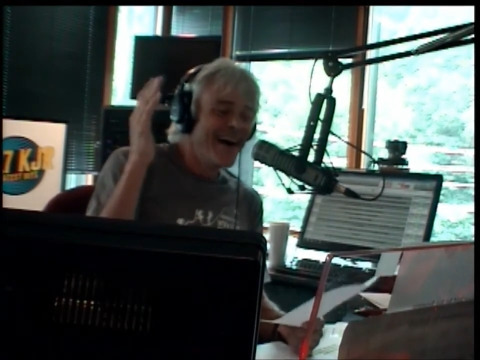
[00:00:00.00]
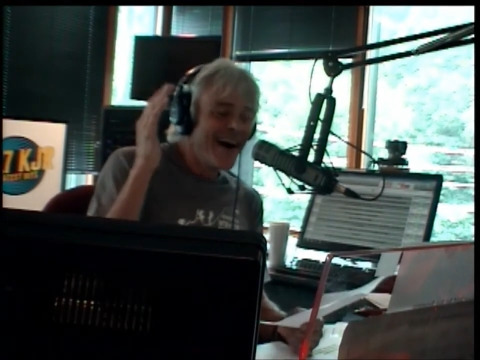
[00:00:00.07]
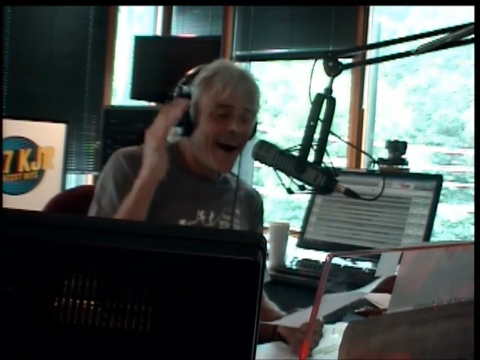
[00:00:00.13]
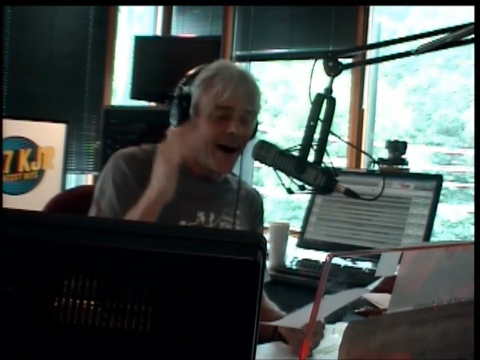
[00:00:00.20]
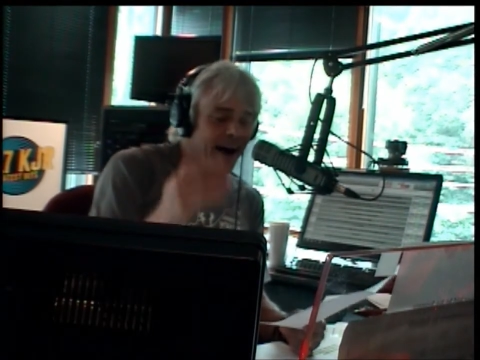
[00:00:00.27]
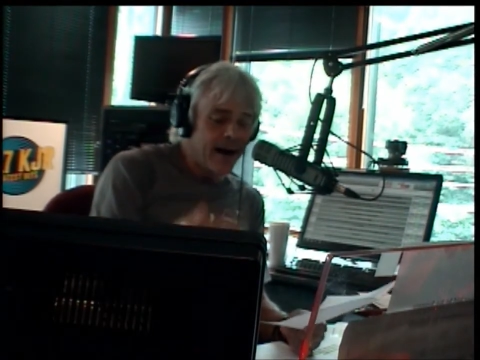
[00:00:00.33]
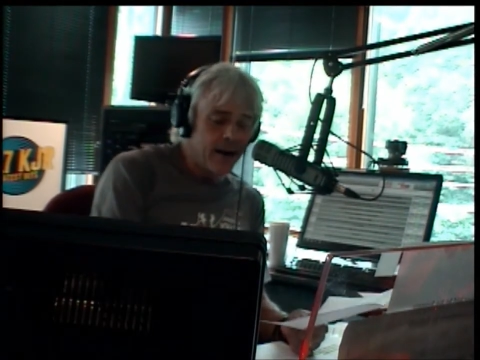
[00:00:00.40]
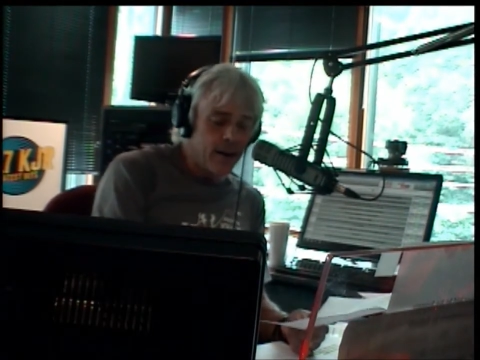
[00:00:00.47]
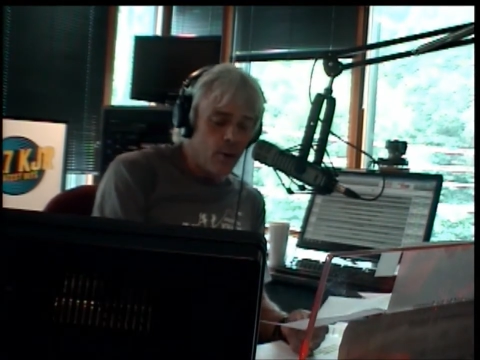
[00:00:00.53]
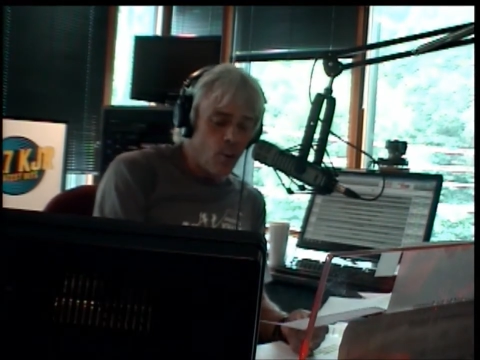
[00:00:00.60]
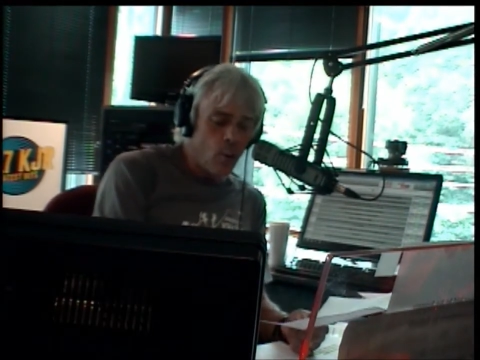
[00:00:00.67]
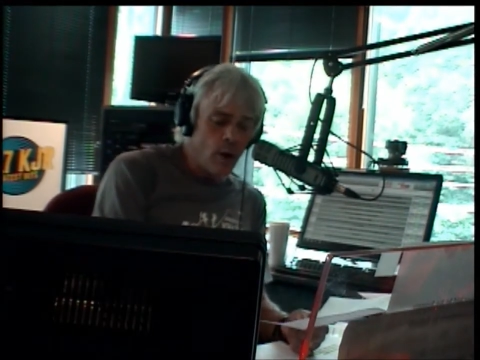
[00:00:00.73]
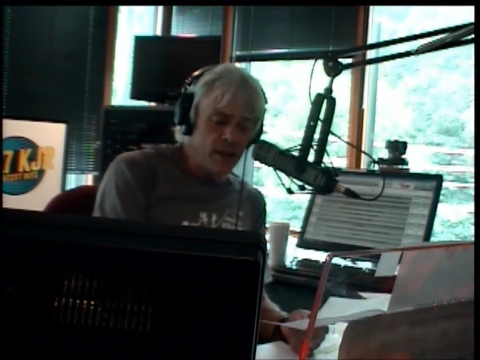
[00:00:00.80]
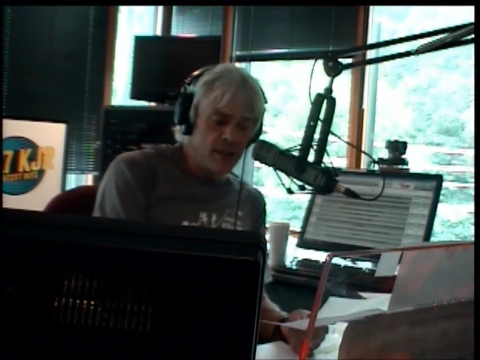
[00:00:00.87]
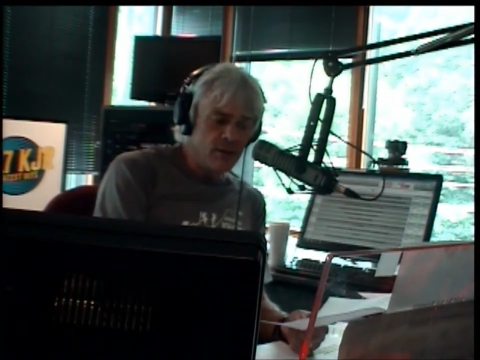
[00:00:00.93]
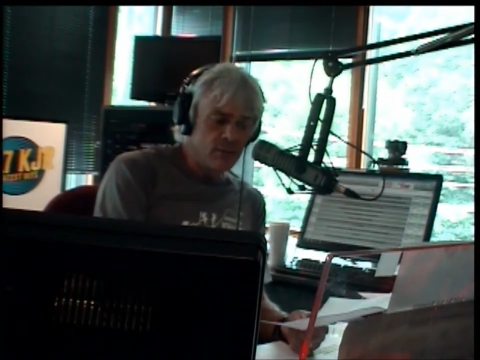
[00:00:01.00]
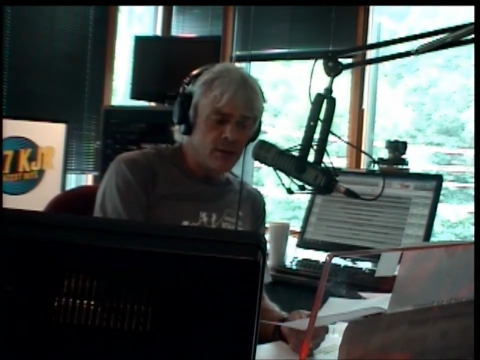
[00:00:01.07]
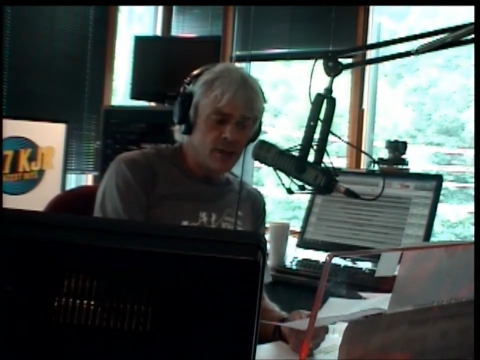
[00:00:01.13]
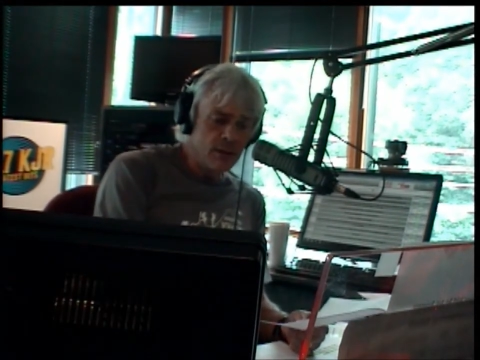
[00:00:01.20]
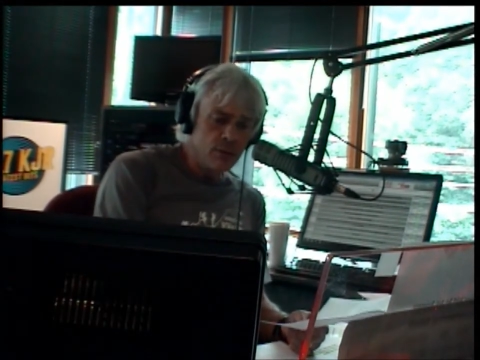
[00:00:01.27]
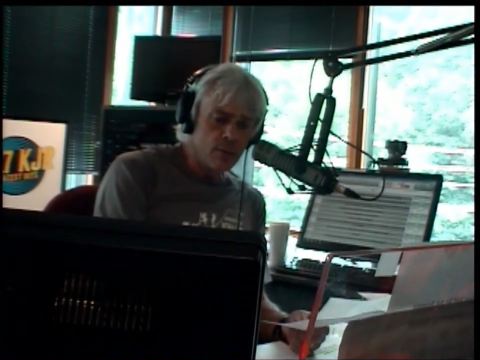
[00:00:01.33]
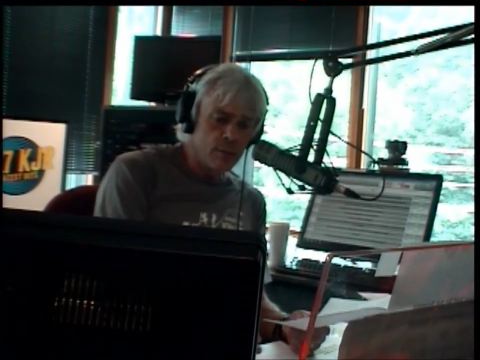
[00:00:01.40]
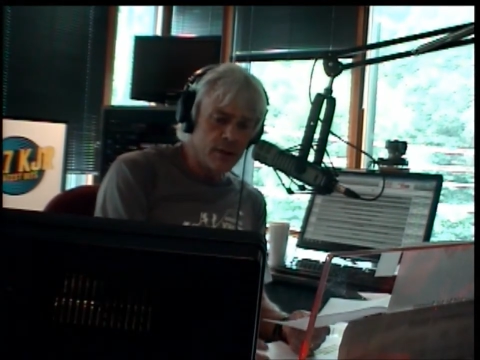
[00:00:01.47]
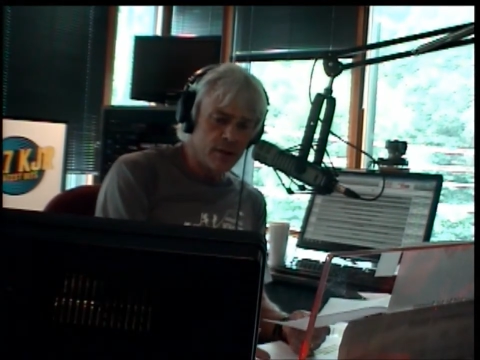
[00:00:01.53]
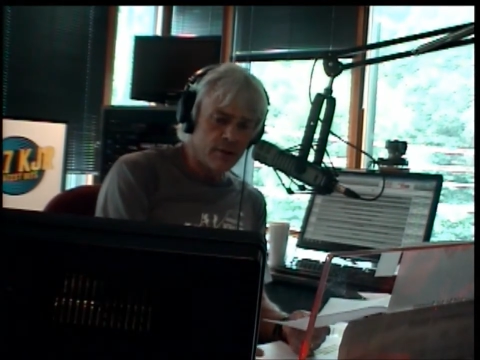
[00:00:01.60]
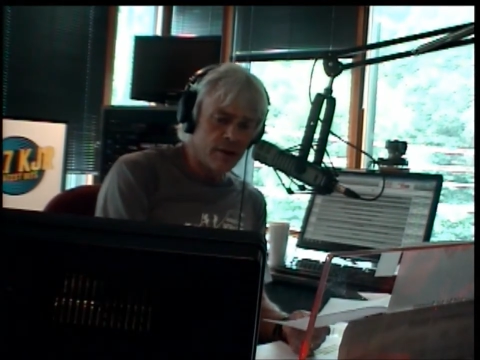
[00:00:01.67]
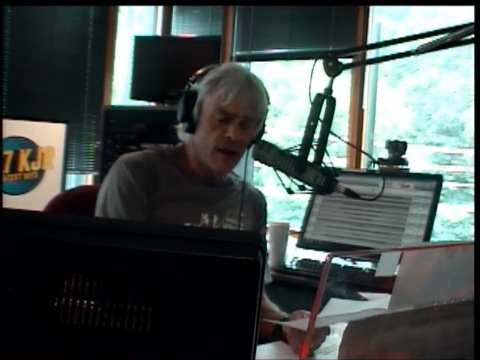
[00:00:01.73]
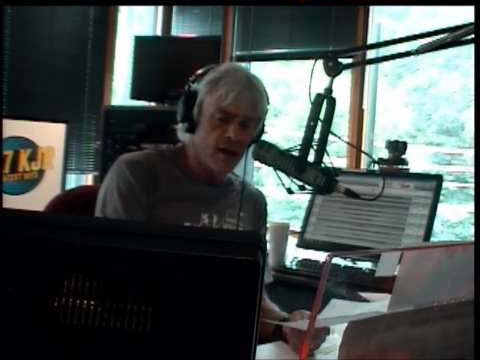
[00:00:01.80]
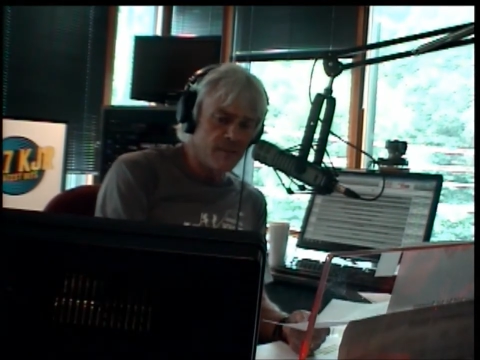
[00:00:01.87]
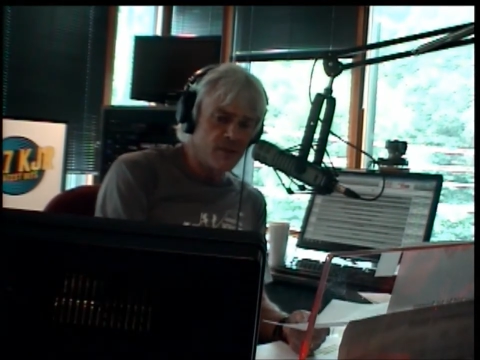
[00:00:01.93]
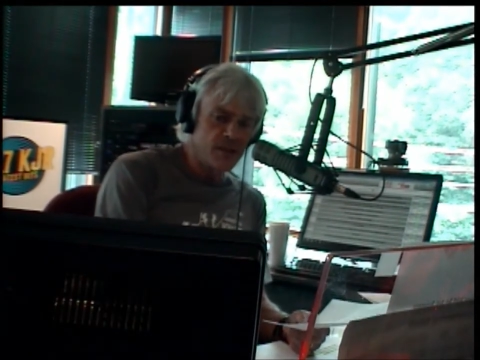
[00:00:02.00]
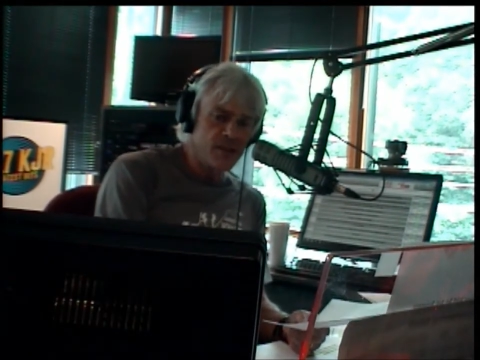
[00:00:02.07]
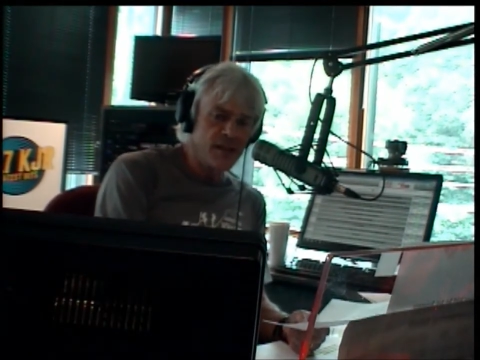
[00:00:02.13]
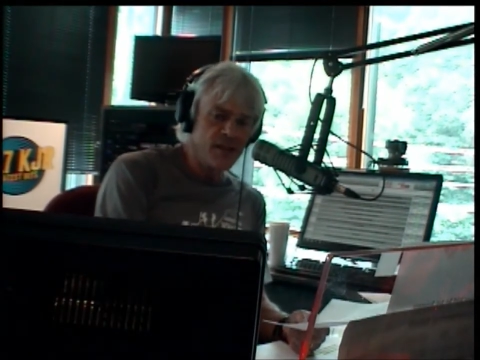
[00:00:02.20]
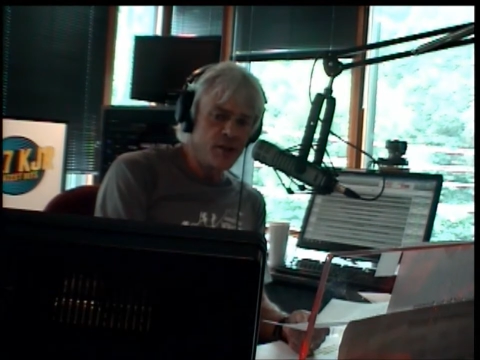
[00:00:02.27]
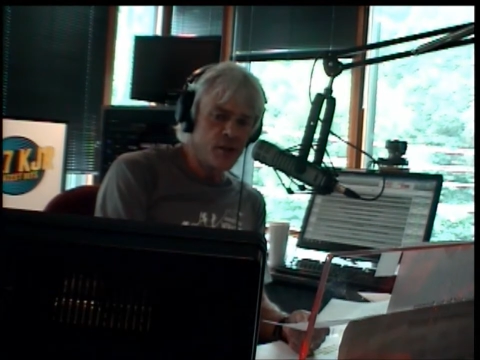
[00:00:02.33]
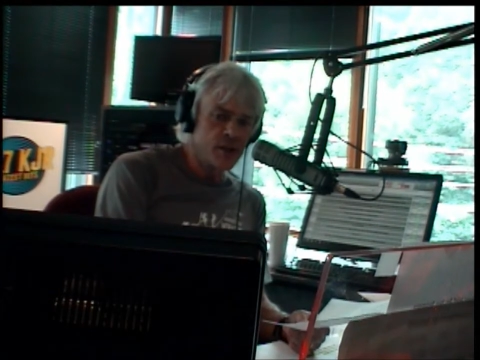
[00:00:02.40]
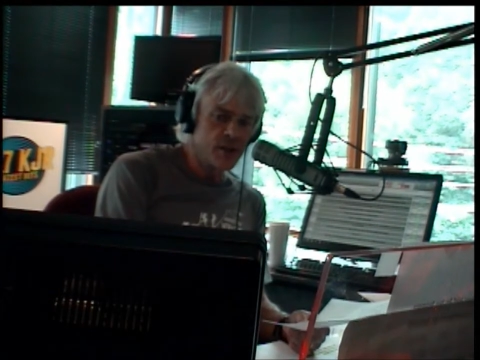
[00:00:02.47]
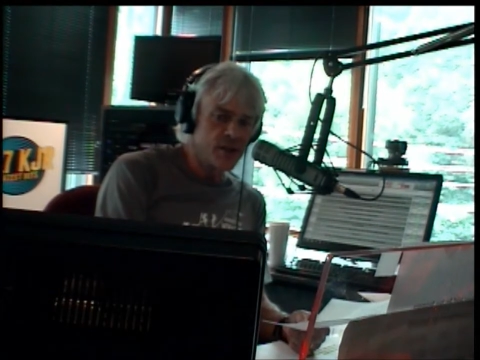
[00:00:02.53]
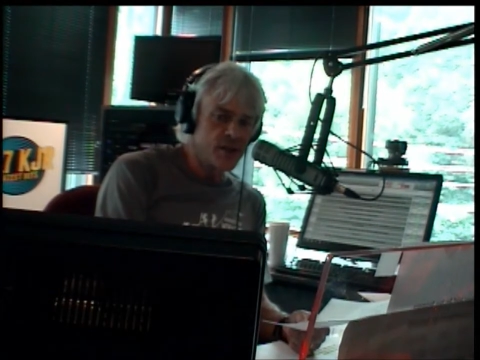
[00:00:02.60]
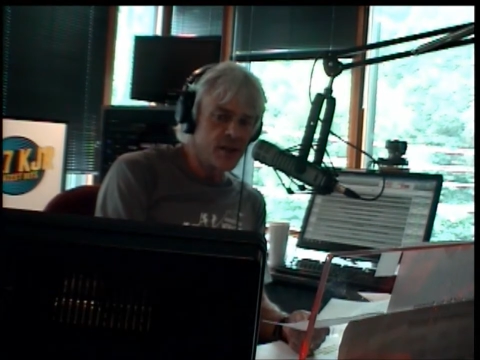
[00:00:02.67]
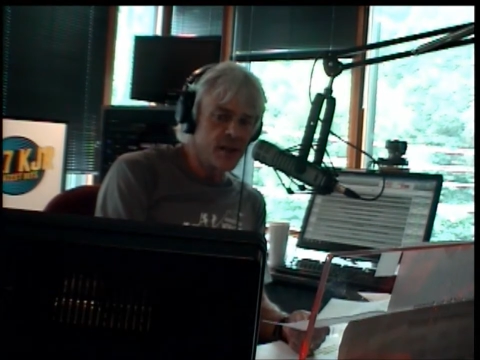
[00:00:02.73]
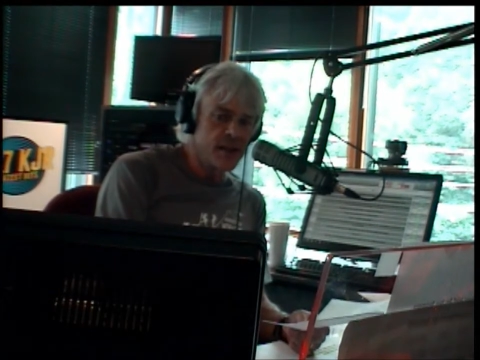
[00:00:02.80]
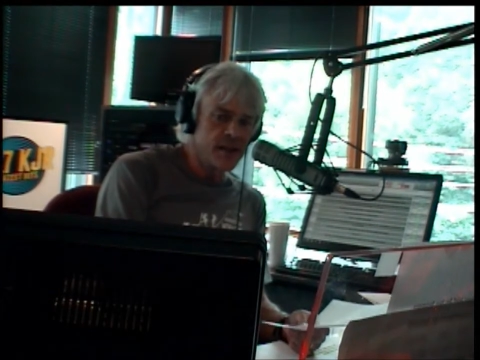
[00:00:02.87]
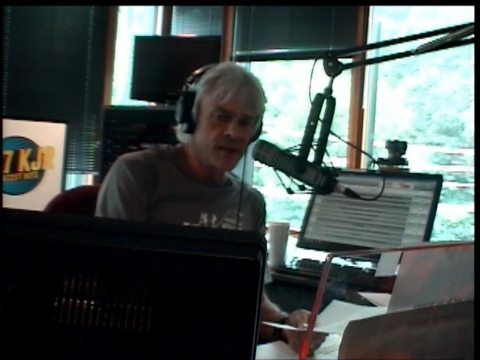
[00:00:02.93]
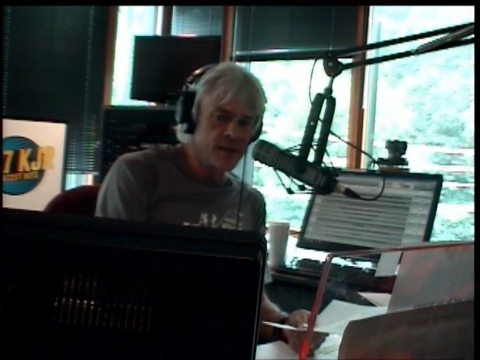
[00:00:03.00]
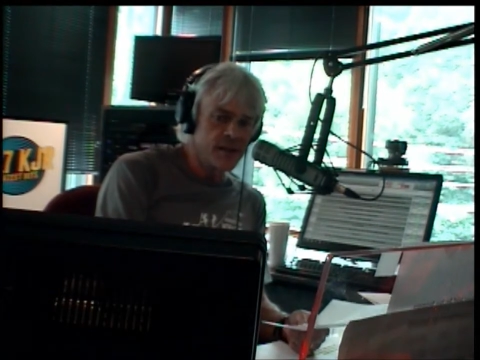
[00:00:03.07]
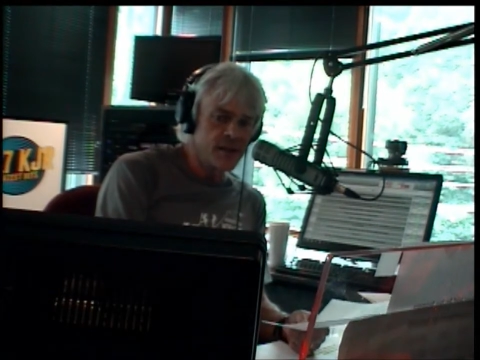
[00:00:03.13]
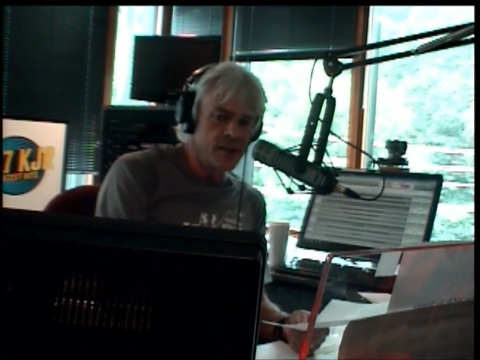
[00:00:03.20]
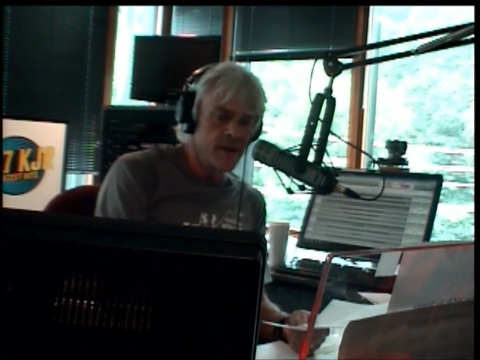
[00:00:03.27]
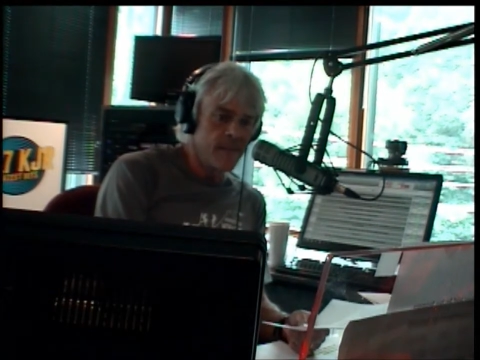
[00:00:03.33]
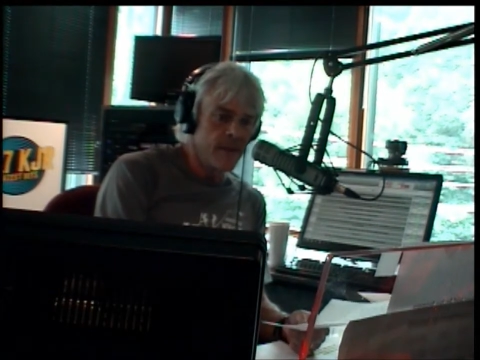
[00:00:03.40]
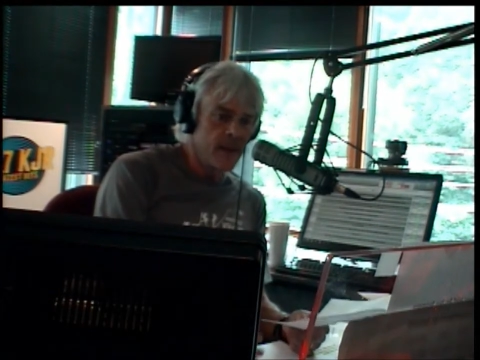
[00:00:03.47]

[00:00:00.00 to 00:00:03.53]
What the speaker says: what you do with your conversations is